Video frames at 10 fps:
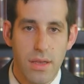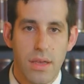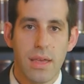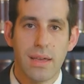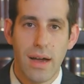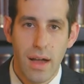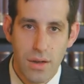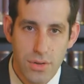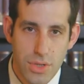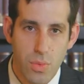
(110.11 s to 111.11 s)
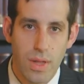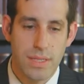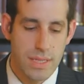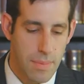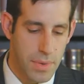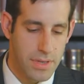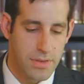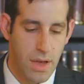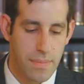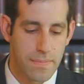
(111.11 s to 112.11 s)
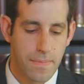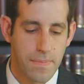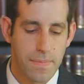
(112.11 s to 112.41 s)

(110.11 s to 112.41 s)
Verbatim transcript: he conquers one step at a time